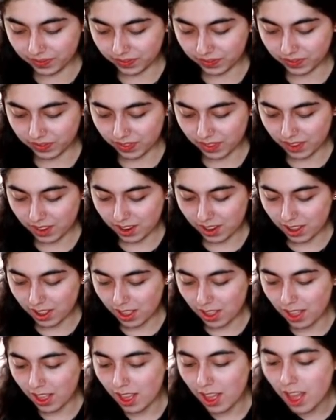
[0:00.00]

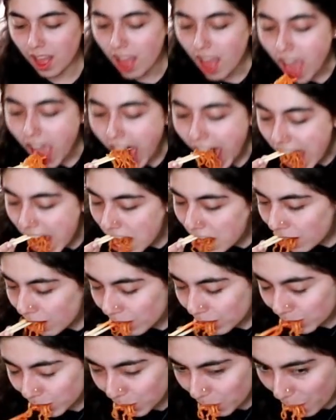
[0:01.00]

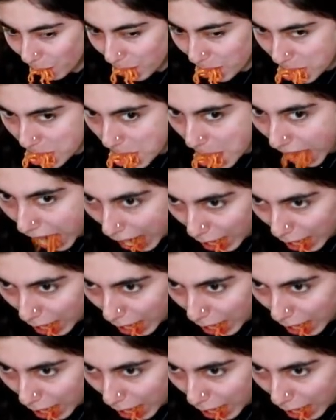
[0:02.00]
[no speech]